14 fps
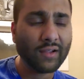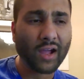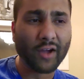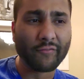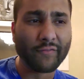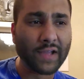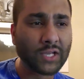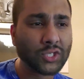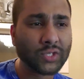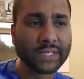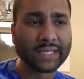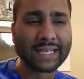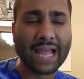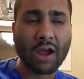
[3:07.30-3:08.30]

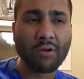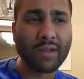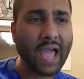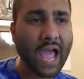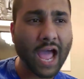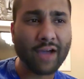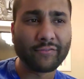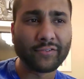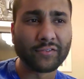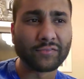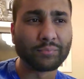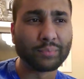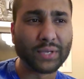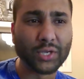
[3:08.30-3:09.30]
eventually, an hour and a half
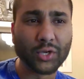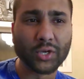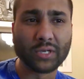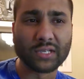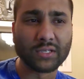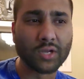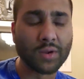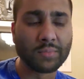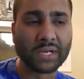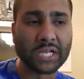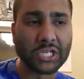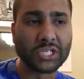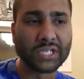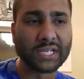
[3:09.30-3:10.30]
of pure
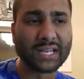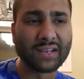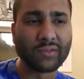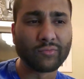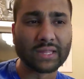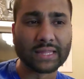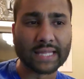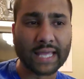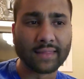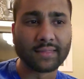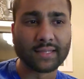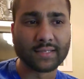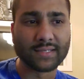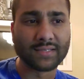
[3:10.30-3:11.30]
determination and
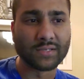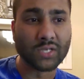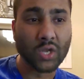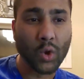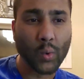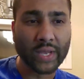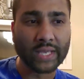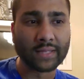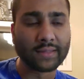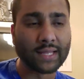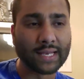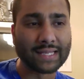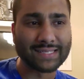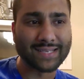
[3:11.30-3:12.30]
relentless knowing
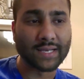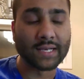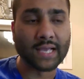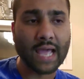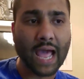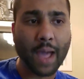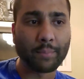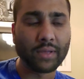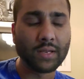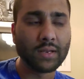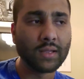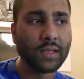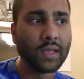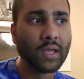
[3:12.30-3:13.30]
that it's going to
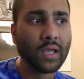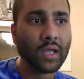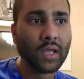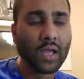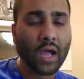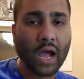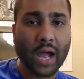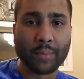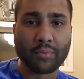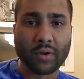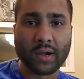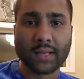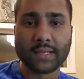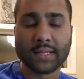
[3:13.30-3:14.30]
happen, I
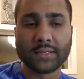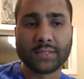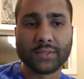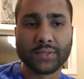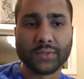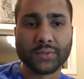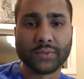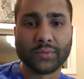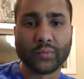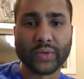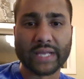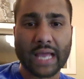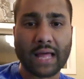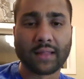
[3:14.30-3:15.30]
brought it into
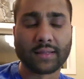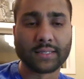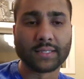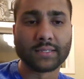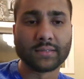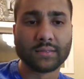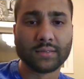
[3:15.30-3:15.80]
reality.